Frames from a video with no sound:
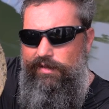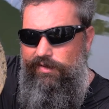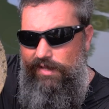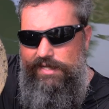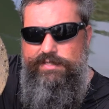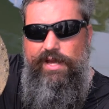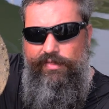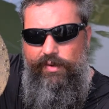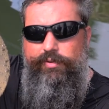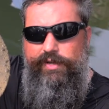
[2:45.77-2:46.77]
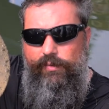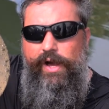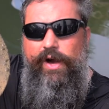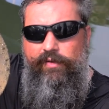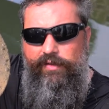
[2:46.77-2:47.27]
They're latched on there pretty
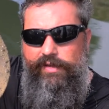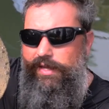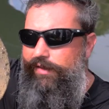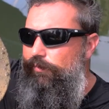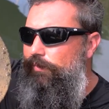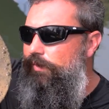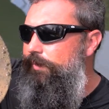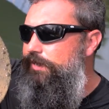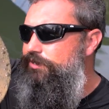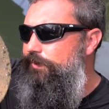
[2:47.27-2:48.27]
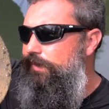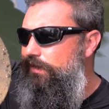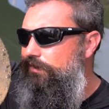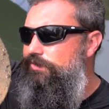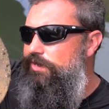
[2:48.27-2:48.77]
well, and we want to make sure we
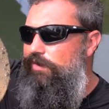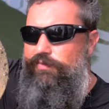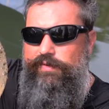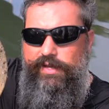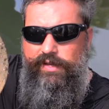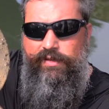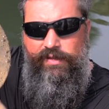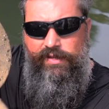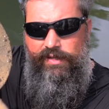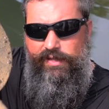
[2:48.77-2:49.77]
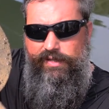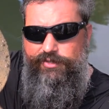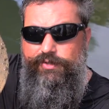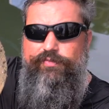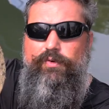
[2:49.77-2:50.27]
get those off for you in a
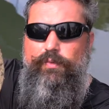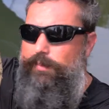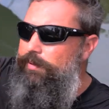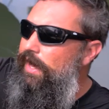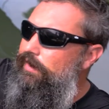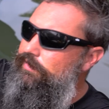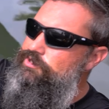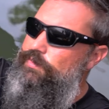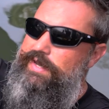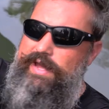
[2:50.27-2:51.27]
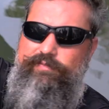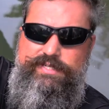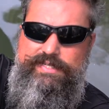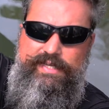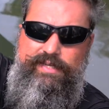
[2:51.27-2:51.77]
2 to 4 week pattern so we never
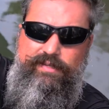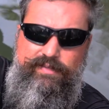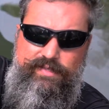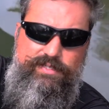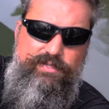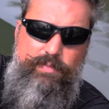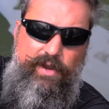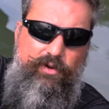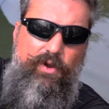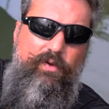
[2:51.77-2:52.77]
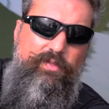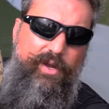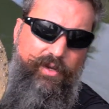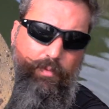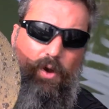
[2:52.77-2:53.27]
see this amount of growth
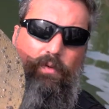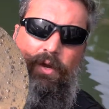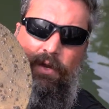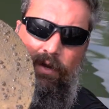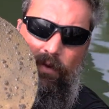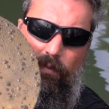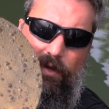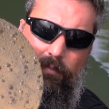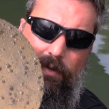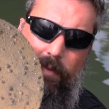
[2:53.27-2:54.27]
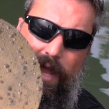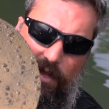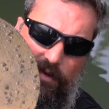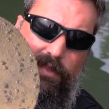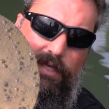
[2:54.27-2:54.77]
on your boat. We're going to put it
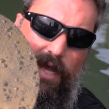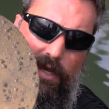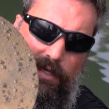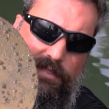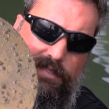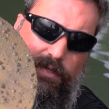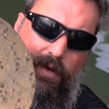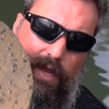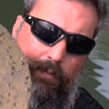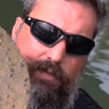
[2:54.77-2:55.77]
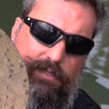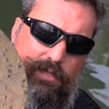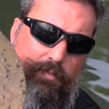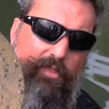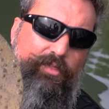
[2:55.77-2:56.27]
back under the dock and see what happens in about